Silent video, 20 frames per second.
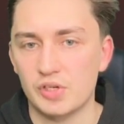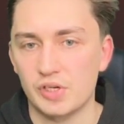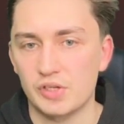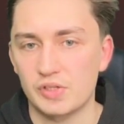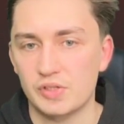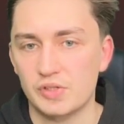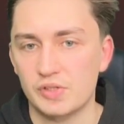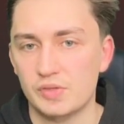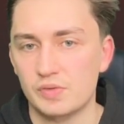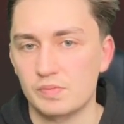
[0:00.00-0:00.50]

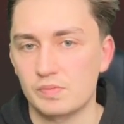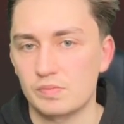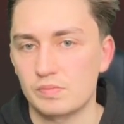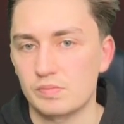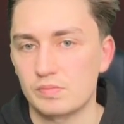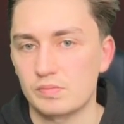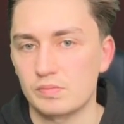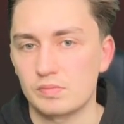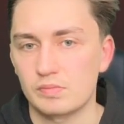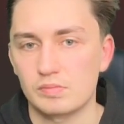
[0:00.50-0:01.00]
just
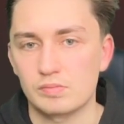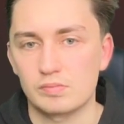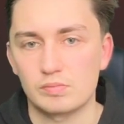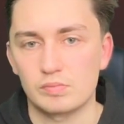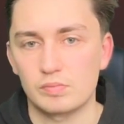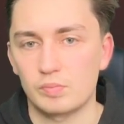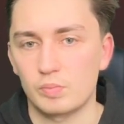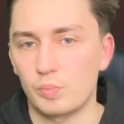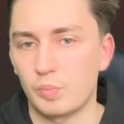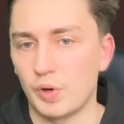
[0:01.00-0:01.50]

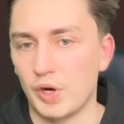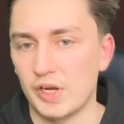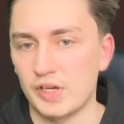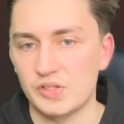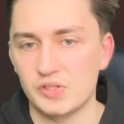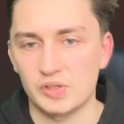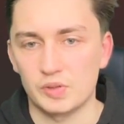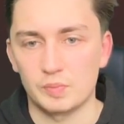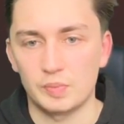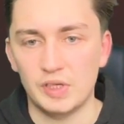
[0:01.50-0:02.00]

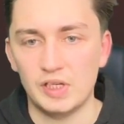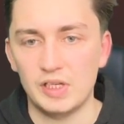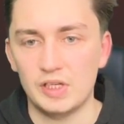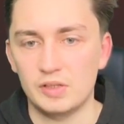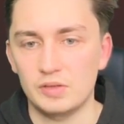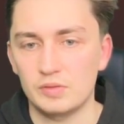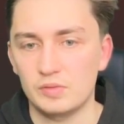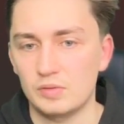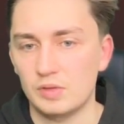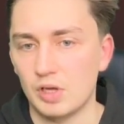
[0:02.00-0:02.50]
breaks the
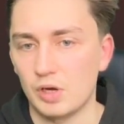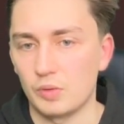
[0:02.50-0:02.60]
pin.